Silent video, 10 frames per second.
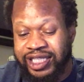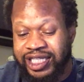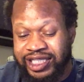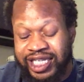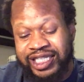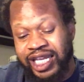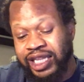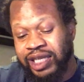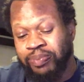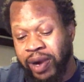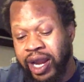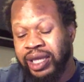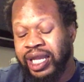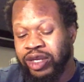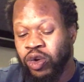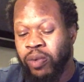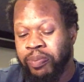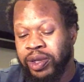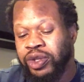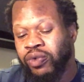She said the paralegal
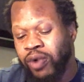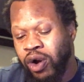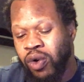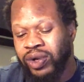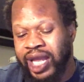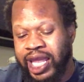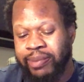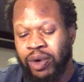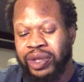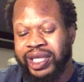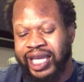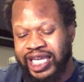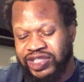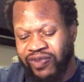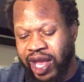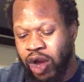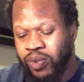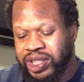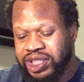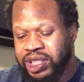put the wrong name on the case file
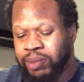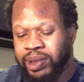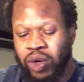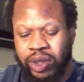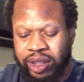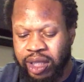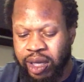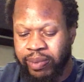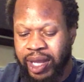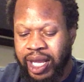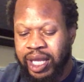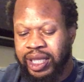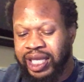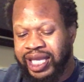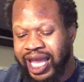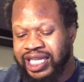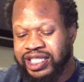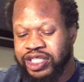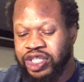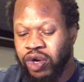when she uploaded them. The case
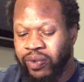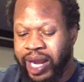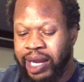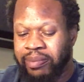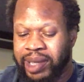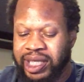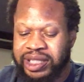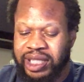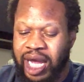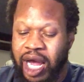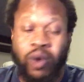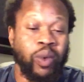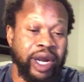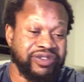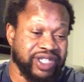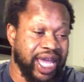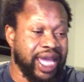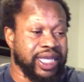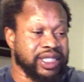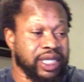is correct, but it's not Wirth's
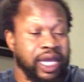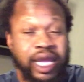case.